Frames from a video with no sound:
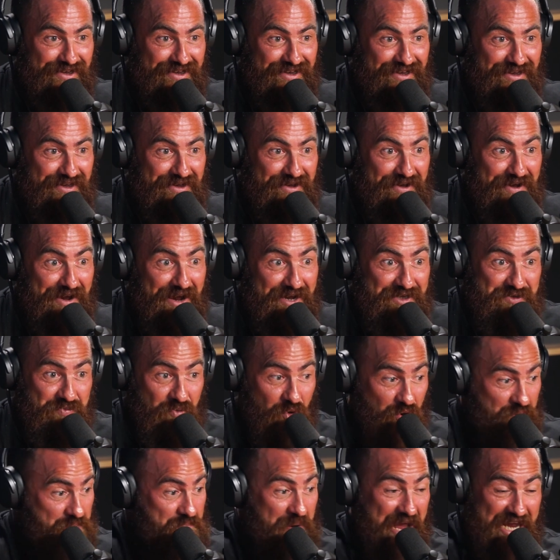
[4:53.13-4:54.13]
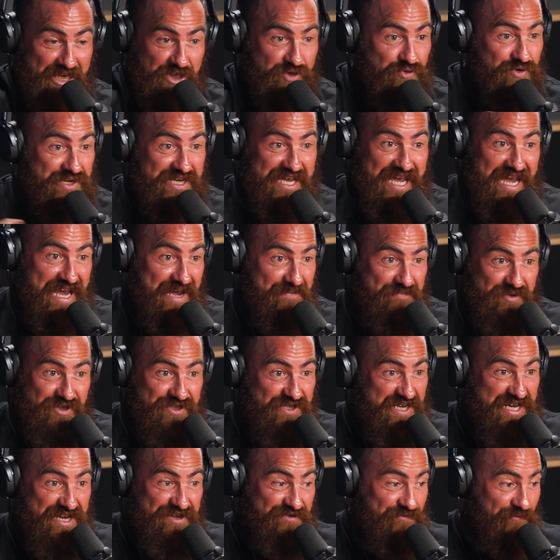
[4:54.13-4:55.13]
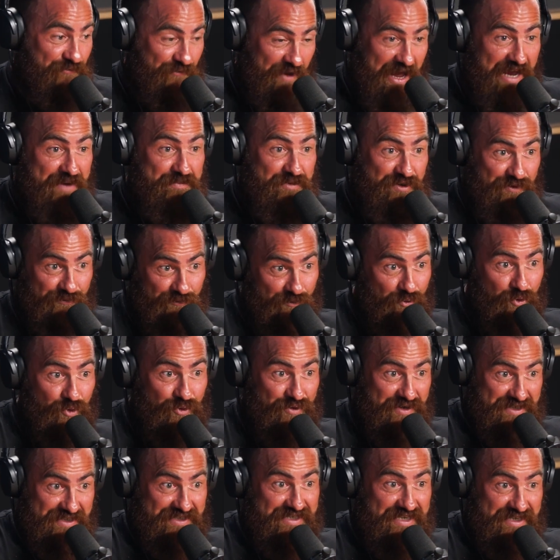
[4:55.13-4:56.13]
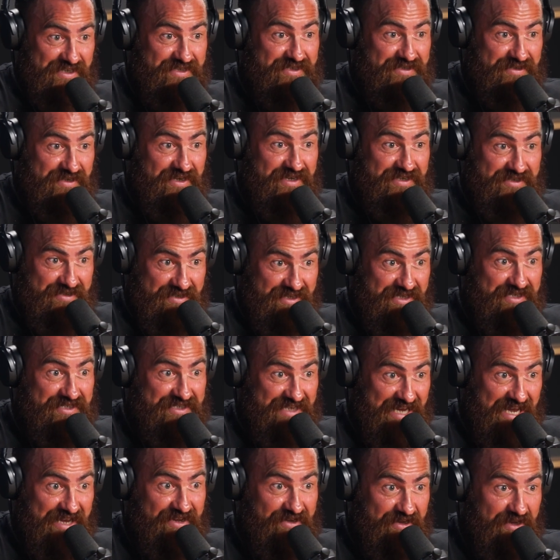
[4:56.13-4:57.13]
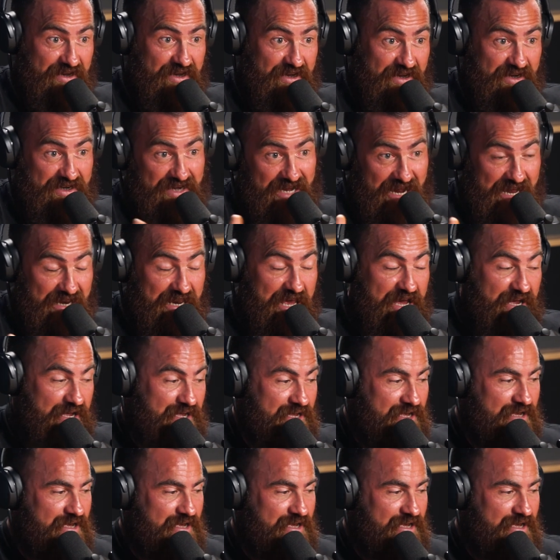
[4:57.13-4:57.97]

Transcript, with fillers: Fuck. It's what Patriot Campers is famous for. Is this is this uh, color?